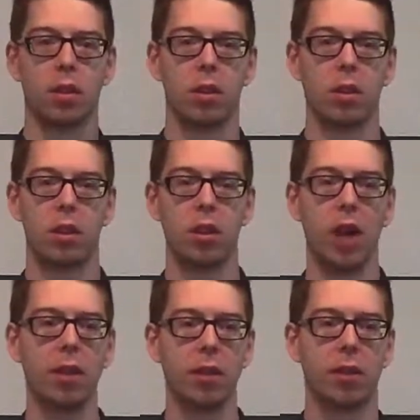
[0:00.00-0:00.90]
You
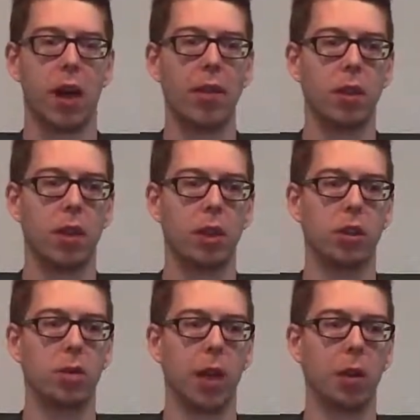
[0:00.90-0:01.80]
guys have covered the two
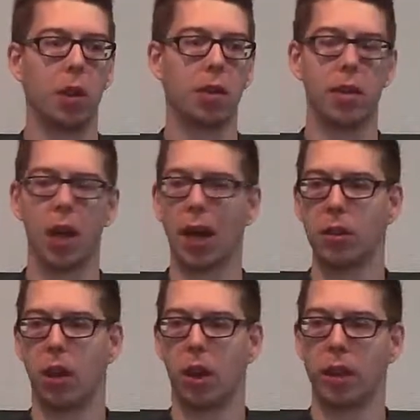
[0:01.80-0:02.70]
big ones that I
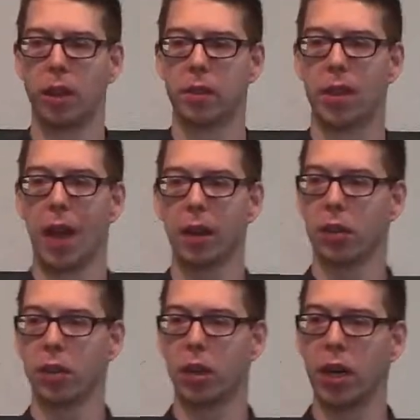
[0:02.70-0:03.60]
saw in this text. Are
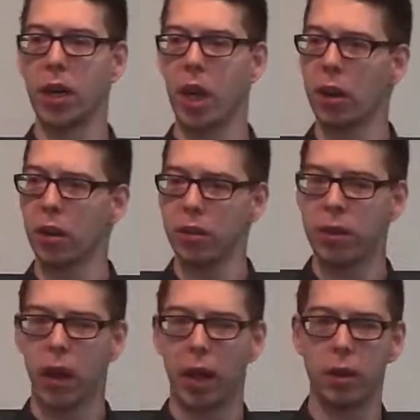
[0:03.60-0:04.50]
there any others
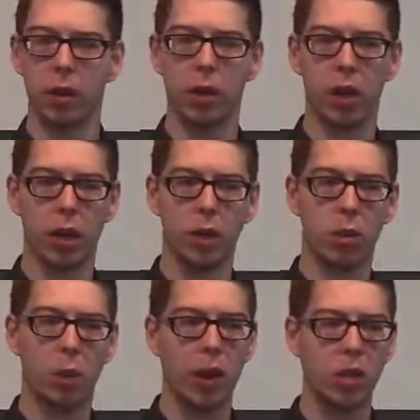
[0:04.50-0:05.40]
that are
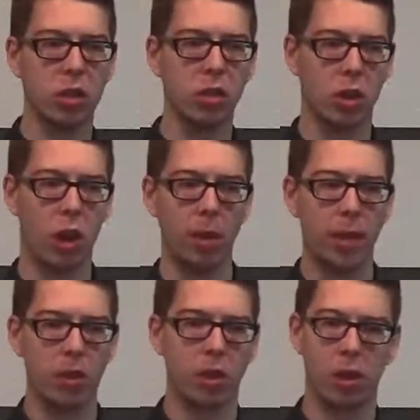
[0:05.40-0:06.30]
questions or
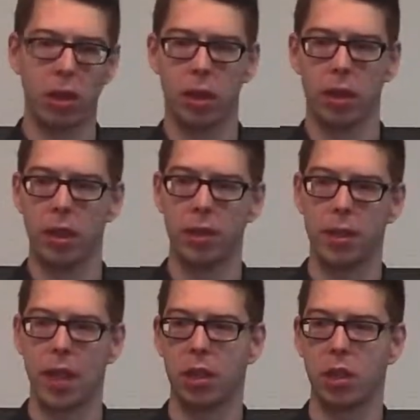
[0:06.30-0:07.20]
comments on this
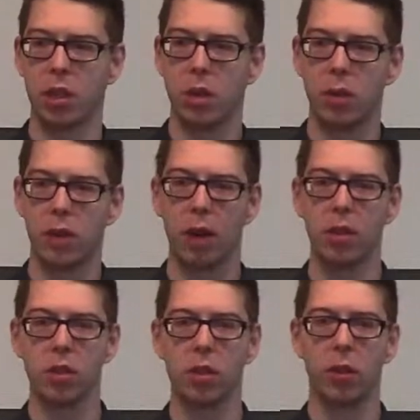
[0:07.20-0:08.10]
section that we've covered
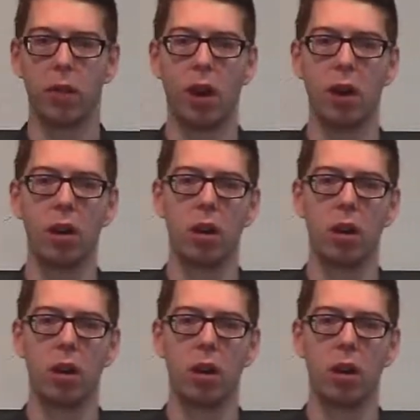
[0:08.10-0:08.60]
so far?